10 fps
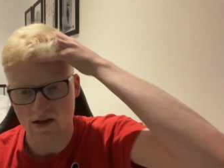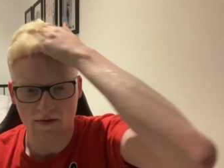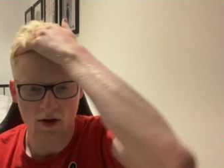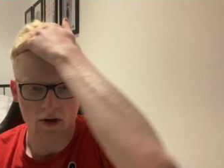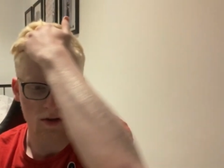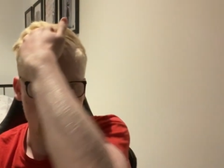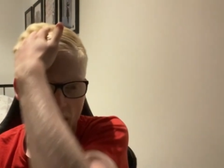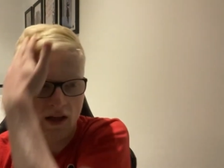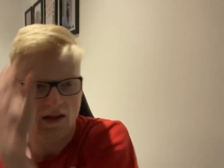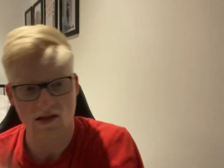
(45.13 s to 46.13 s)
have gone
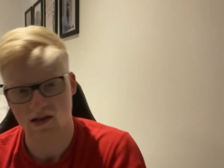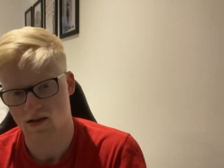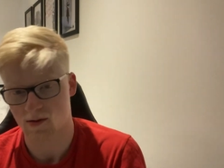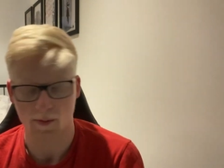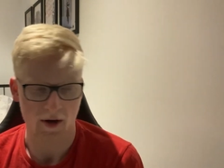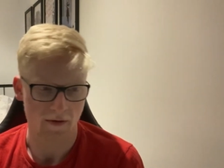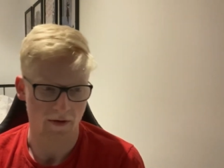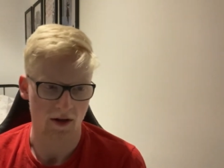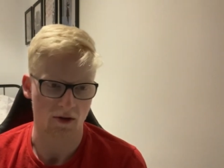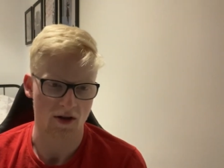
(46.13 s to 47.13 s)
on and to be
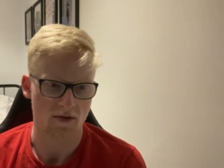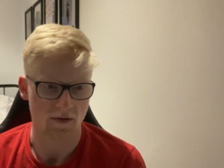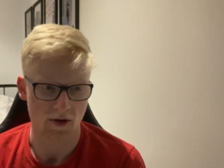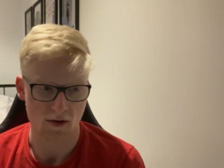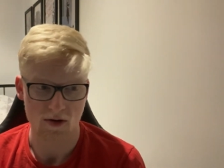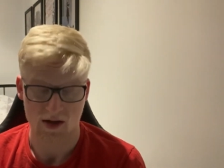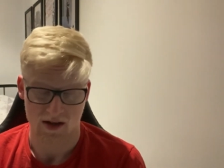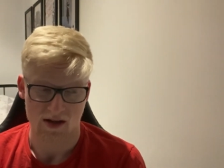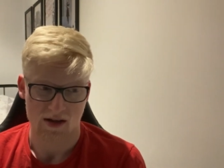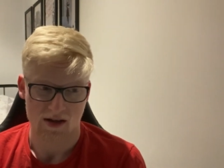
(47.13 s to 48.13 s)
perfectly honest with you,
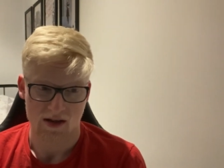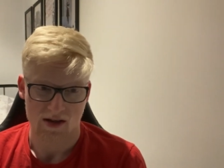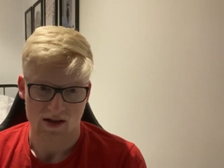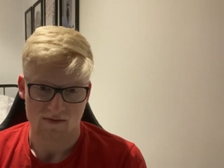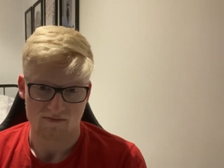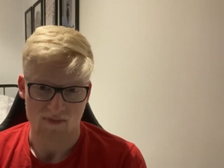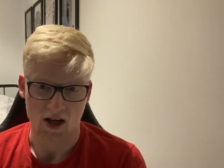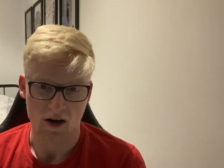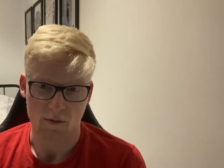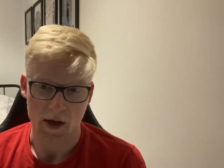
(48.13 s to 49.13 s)
a
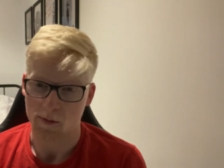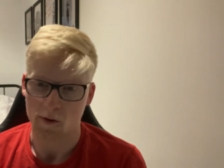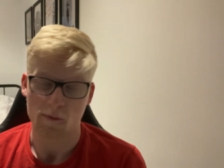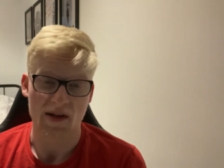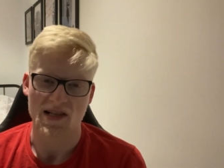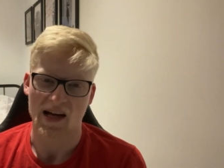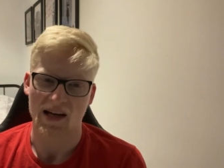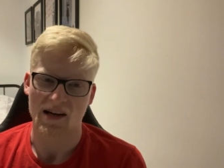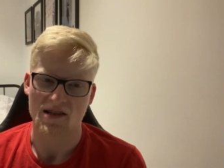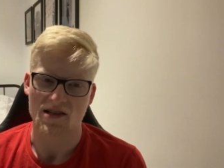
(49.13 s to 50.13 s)
lot of people have been
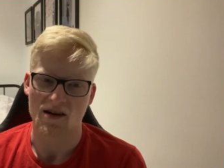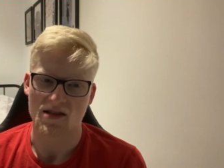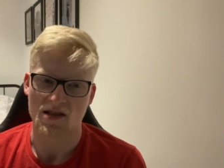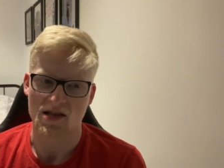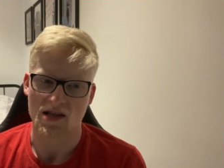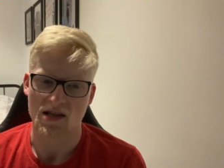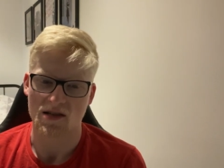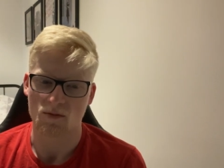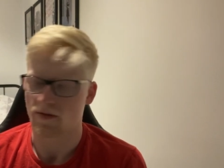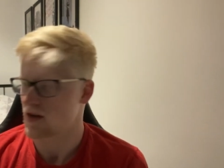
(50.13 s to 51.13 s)
saying our starts of the
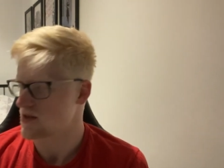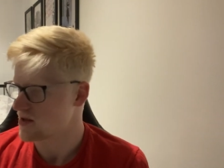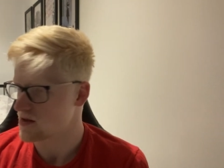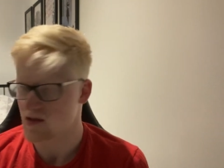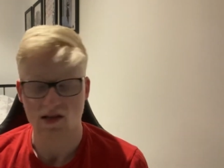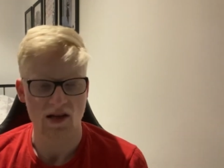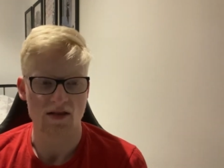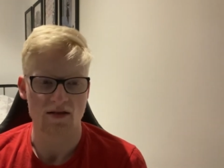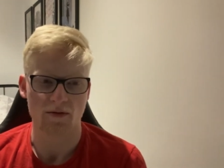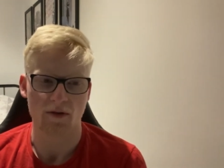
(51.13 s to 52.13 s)
season, with our starts of the
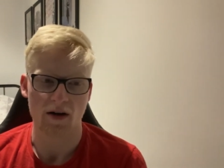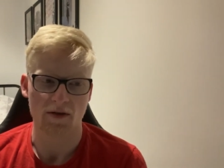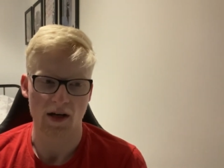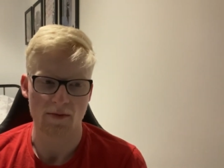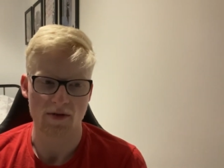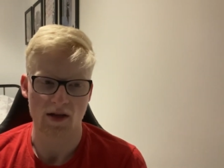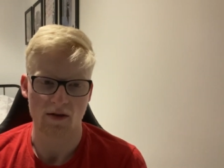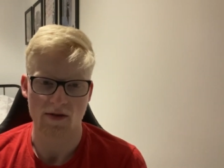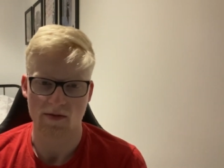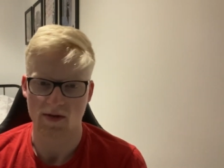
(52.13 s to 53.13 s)
season, five games in,
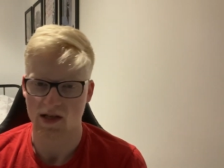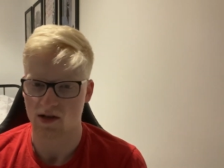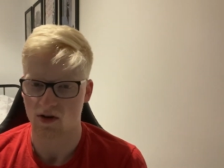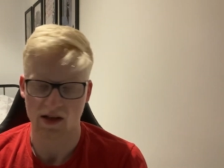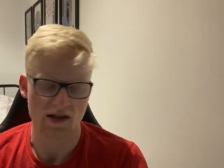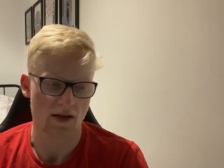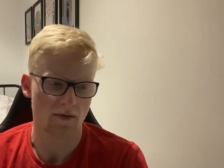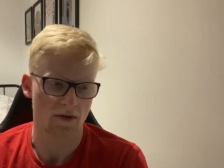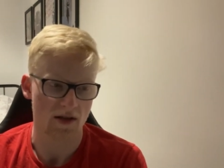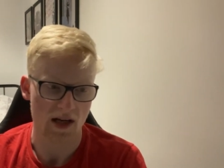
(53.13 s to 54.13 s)
obviously we sit
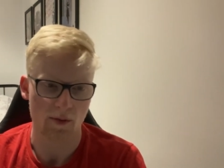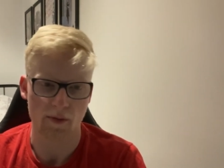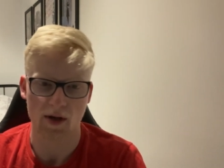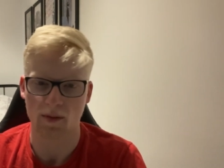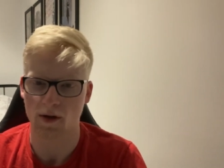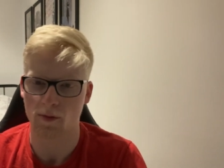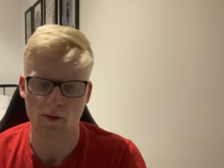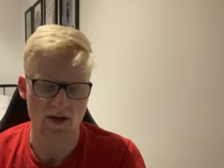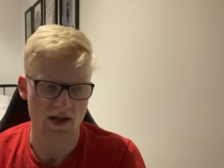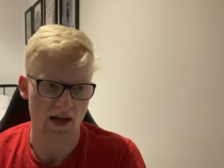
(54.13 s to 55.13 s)
19th in the table. Many people
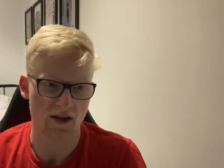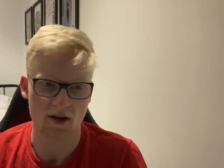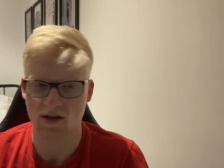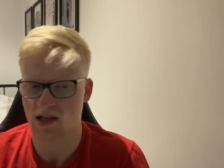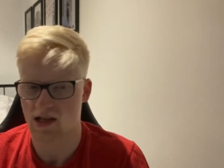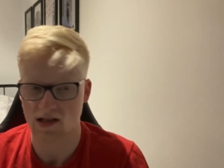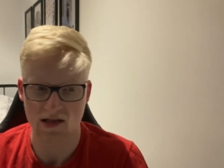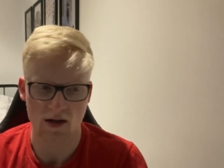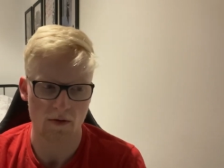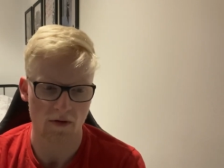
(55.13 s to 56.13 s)
were saying, you know, the
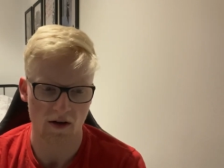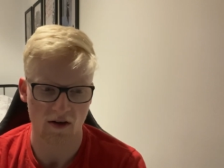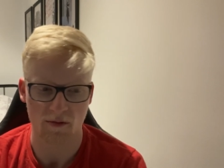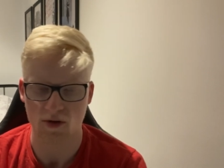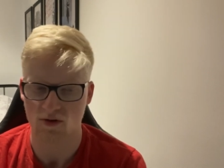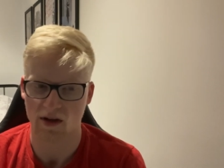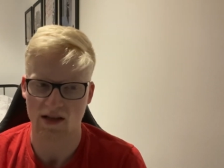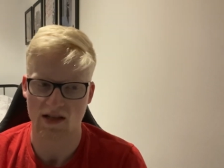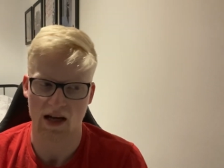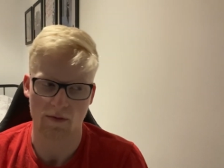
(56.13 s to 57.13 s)
season's over and I've been
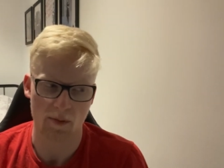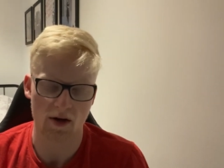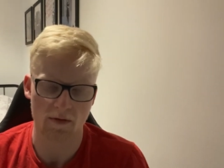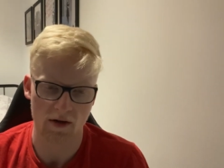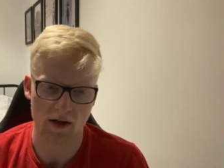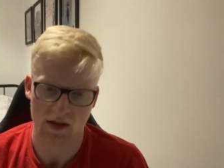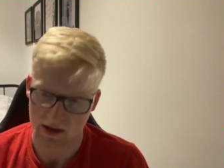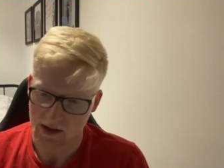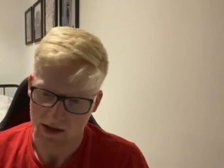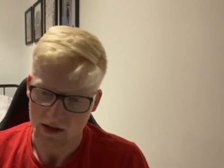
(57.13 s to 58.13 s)
trying to have a bit of a
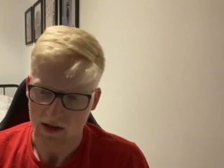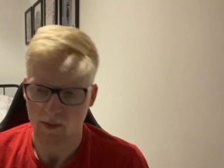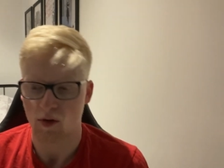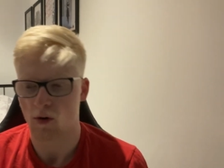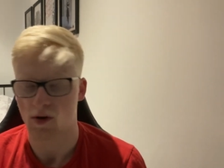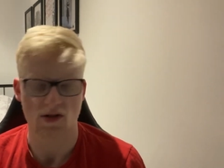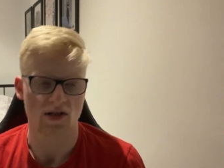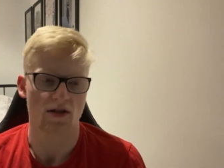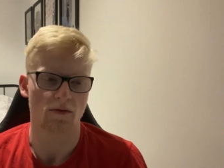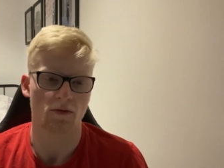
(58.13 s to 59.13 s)
a more
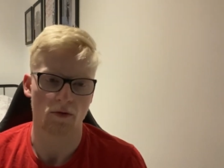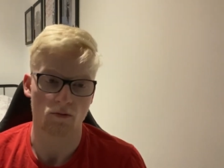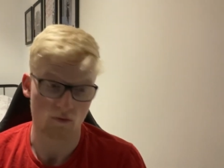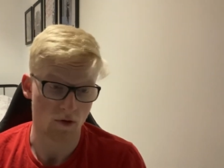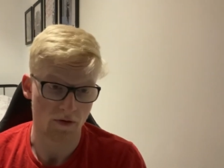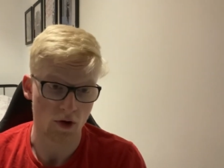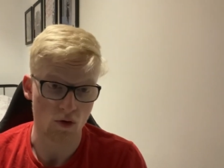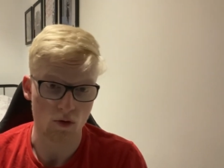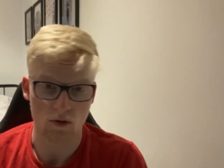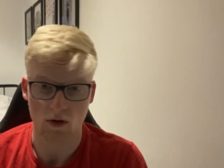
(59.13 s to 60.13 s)
positive
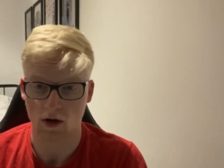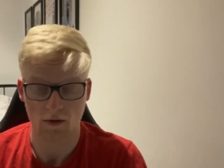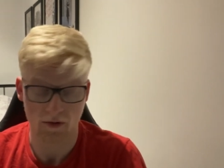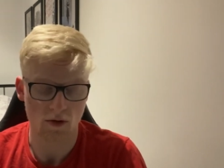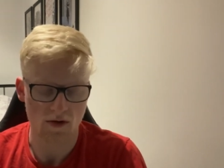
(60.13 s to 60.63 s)
review, of view,